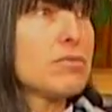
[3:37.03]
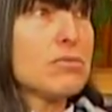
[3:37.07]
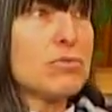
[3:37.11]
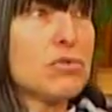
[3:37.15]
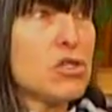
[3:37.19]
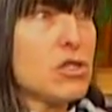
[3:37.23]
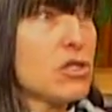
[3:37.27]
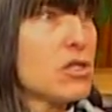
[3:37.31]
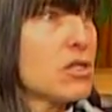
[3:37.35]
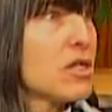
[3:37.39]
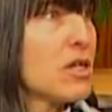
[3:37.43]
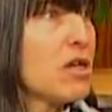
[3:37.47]

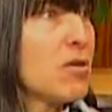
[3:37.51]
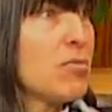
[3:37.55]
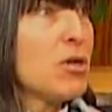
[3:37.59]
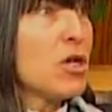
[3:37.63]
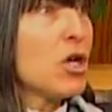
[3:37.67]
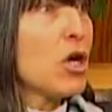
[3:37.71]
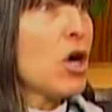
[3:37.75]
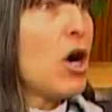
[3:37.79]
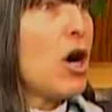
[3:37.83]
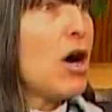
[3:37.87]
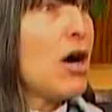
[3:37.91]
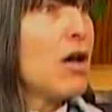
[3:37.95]
Just give me a
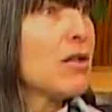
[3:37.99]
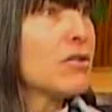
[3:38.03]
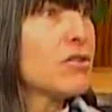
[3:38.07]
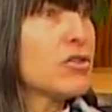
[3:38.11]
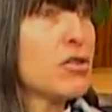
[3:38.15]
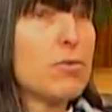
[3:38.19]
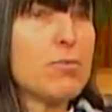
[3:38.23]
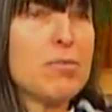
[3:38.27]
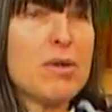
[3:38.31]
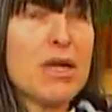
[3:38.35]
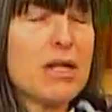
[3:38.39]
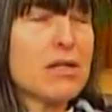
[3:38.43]
call
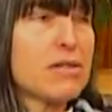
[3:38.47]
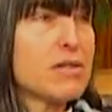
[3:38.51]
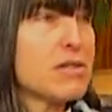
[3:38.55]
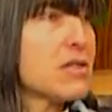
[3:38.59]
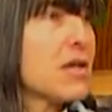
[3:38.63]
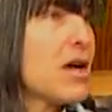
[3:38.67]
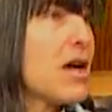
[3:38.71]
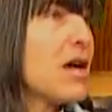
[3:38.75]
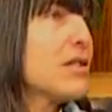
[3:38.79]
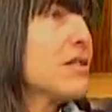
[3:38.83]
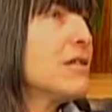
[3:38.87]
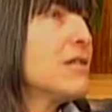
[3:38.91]
to make
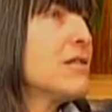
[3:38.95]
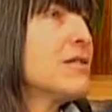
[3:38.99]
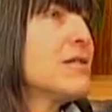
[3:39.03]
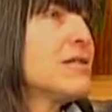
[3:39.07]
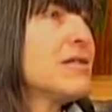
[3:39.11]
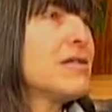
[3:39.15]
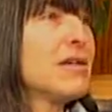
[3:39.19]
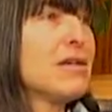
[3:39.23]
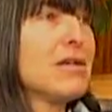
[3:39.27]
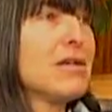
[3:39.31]
lasagnas,